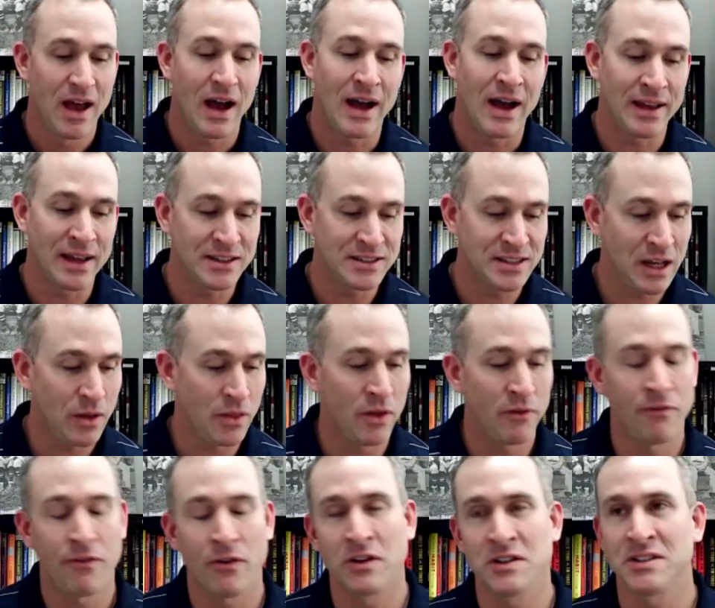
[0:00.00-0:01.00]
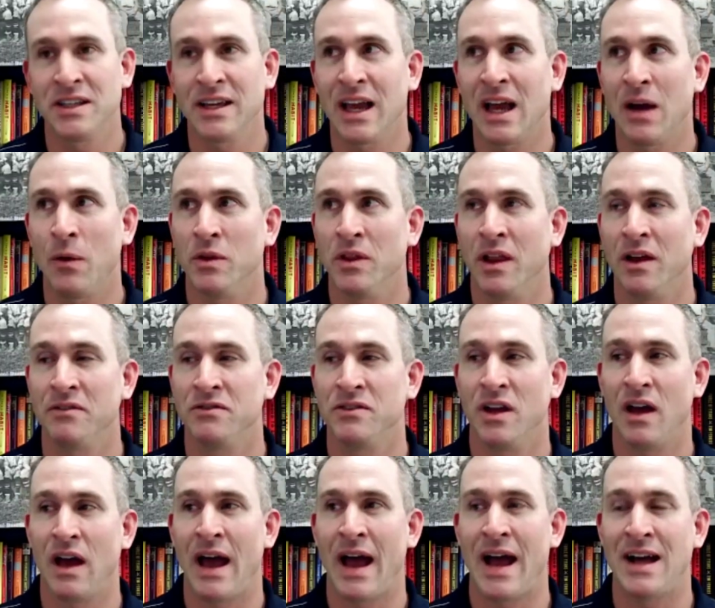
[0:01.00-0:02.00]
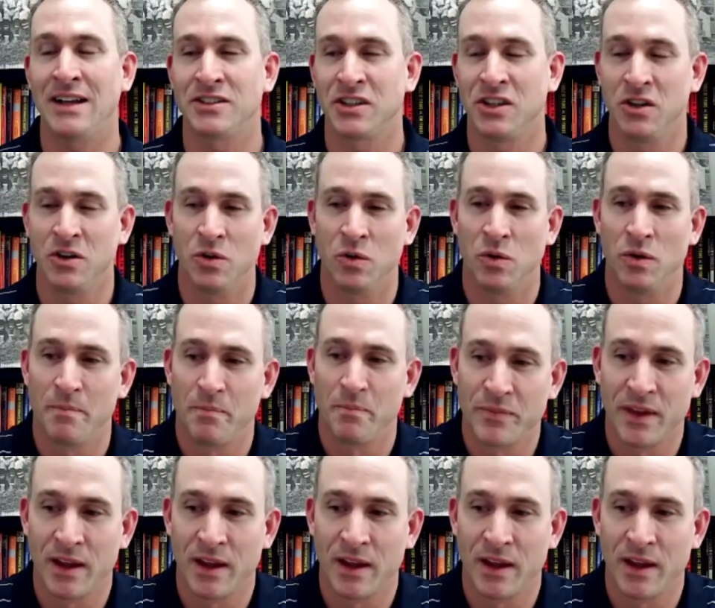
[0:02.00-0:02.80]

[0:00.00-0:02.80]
I guess the first thing I would love to ask you,